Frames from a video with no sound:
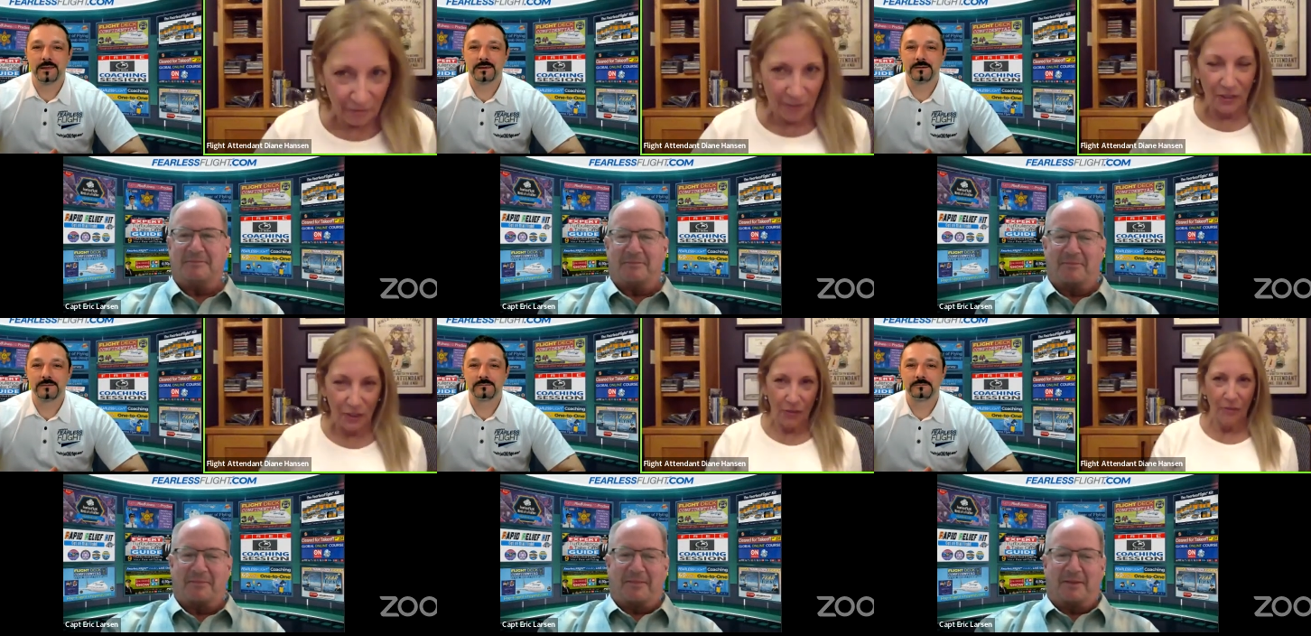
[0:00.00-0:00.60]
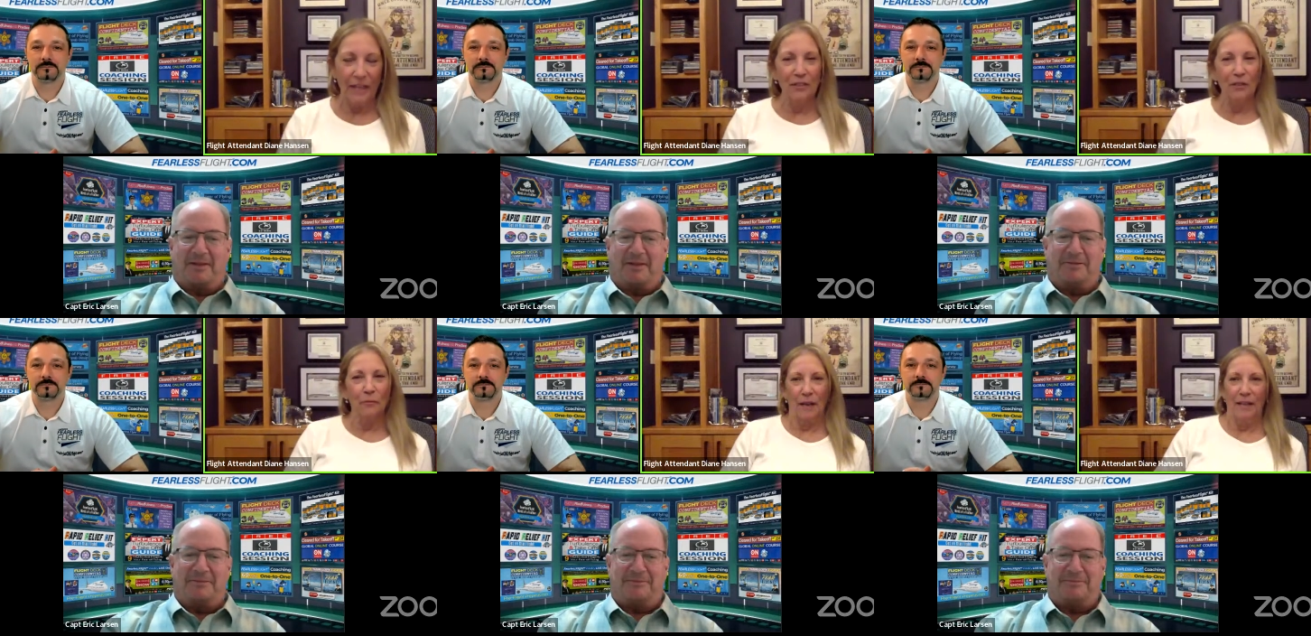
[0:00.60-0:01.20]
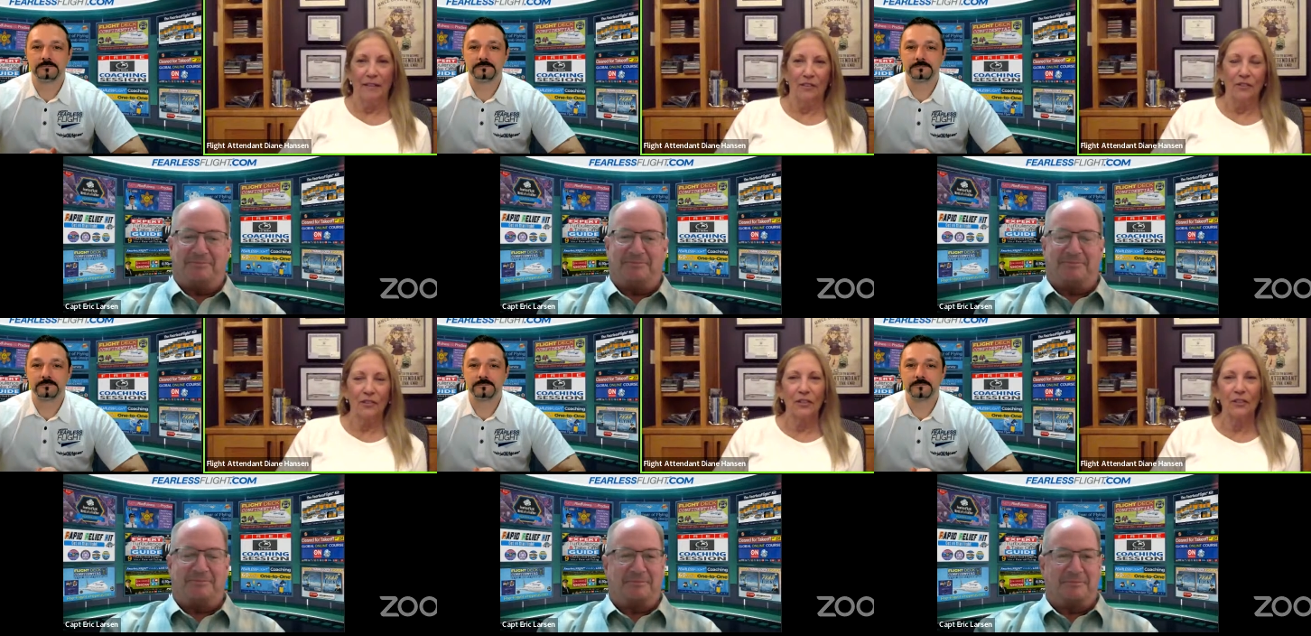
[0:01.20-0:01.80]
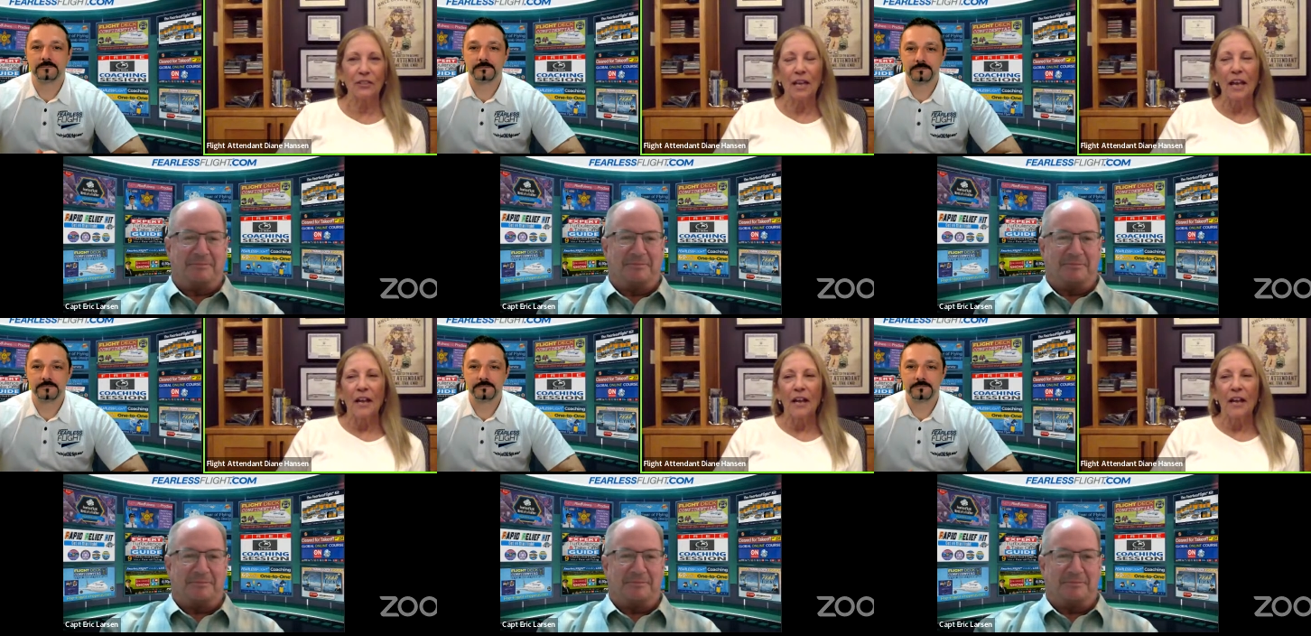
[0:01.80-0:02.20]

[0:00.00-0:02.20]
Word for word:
Speaker 1: have to do. And you're right. There's there's